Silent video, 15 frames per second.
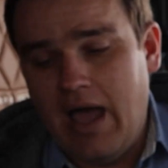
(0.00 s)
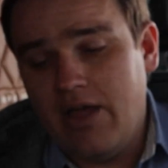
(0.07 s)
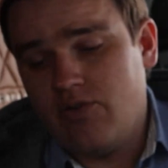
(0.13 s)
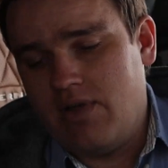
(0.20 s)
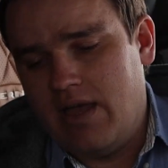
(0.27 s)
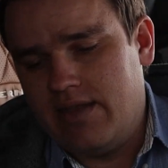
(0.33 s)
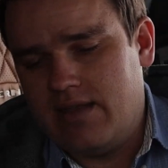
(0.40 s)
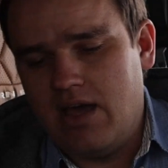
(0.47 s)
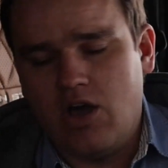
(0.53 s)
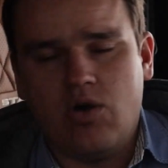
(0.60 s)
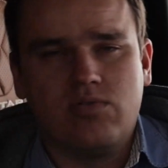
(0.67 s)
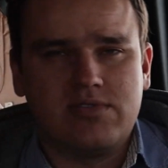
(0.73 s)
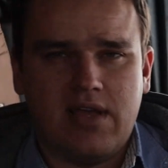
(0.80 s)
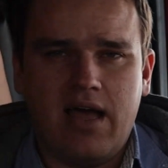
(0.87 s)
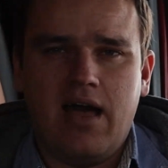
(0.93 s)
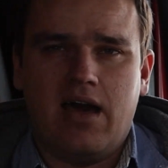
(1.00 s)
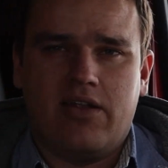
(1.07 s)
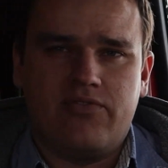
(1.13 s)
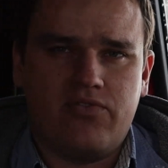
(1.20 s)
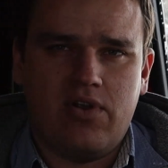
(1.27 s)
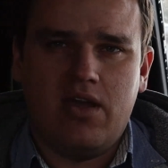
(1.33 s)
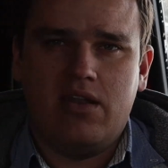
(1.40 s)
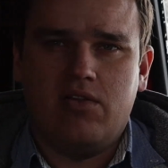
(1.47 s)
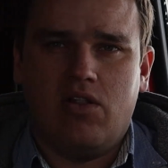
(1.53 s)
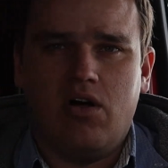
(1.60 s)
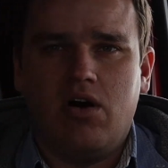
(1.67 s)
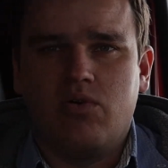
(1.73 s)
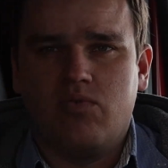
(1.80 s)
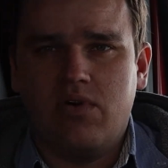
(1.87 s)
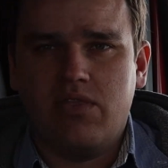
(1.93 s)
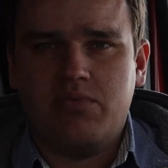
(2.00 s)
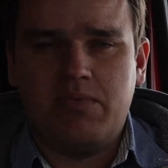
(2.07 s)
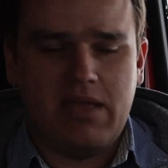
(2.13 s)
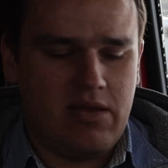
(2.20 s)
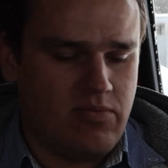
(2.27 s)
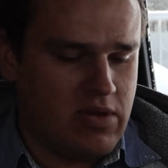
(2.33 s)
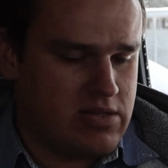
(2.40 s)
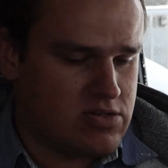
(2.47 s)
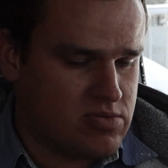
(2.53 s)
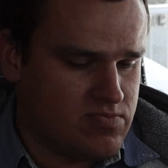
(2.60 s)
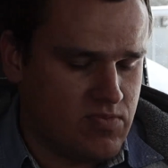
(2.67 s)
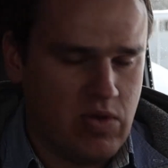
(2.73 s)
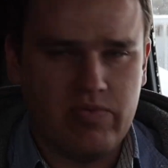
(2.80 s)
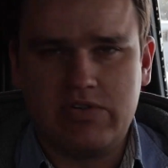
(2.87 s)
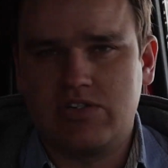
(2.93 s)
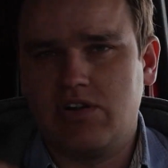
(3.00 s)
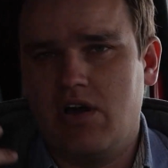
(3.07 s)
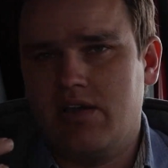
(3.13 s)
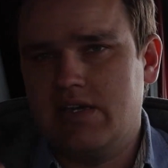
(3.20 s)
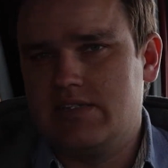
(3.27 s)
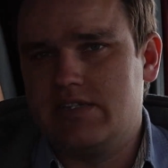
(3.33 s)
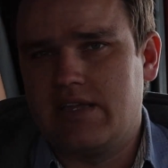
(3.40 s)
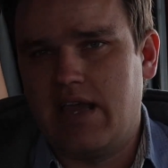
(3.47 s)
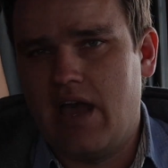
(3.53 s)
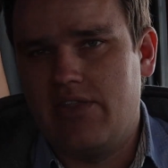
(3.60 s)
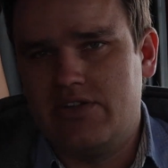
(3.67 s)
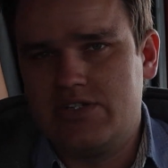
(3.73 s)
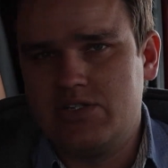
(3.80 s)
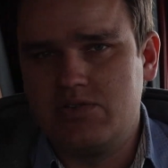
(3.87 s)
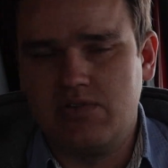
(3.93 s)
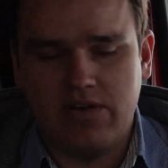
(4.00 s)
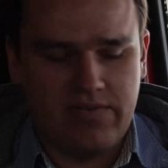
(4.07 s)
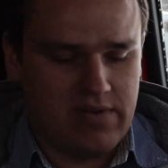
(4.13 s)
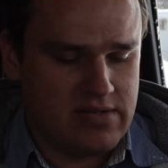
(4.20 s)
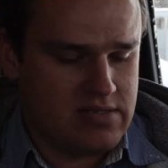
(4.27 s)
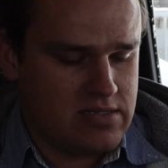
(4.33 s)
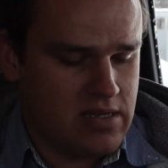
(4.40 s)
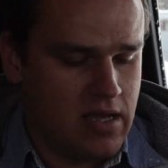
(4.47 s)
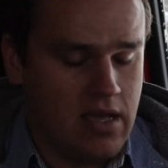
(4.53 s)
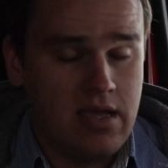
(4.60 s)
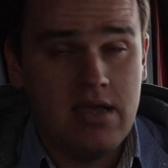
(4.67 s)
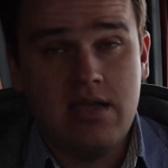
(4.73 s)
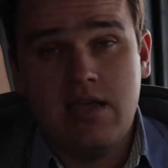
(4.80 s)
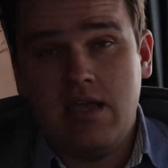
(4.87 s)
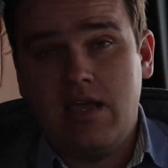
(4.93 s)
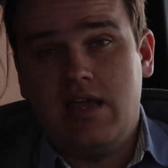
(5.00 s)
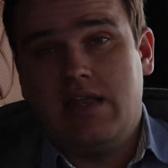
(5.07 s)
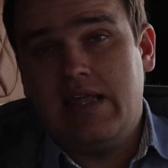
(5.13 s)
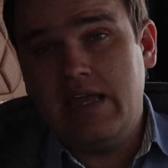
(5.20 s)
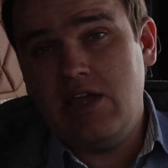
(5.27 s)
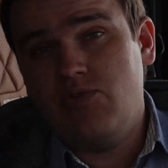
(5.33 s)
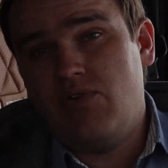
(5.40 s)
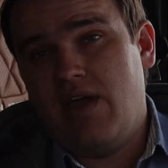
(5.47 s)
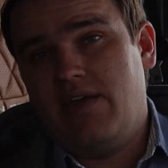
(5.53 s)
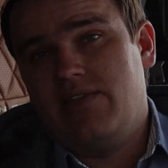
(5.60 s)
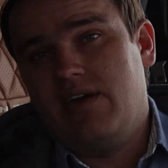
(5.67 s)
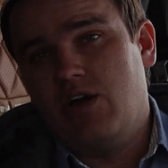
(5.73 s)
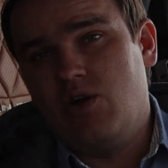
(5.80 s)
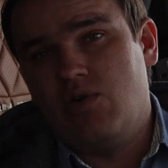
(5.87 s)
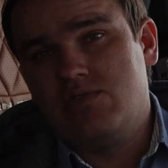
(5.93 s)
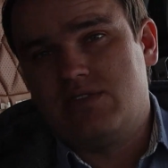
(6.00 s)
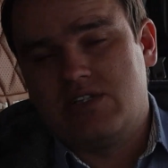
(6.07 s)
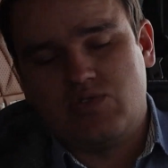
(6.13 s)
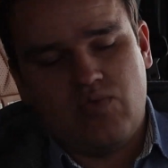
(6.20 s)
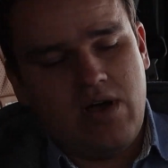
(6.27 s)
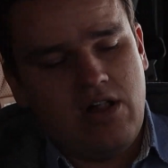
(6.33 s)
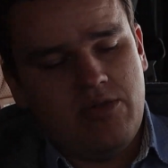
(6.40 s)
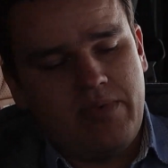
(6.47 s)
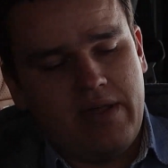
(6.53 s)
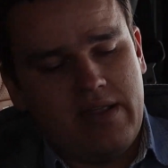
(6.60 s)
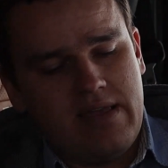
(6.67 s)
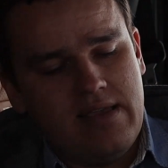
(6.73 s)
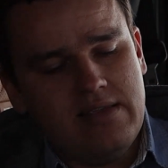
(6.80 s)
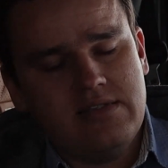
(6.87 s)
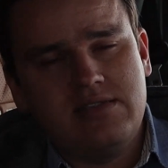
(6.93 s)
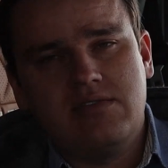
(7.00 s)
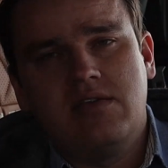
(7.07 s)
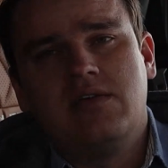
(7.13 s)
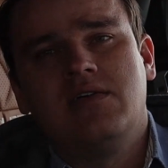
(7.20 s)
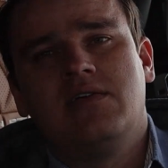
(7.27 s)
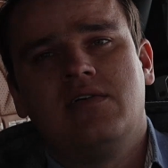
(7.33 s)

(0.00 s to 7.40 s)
I ran the hose, I had a friend along with me. We were trucking together, two of us, and he ran the hose as well, but his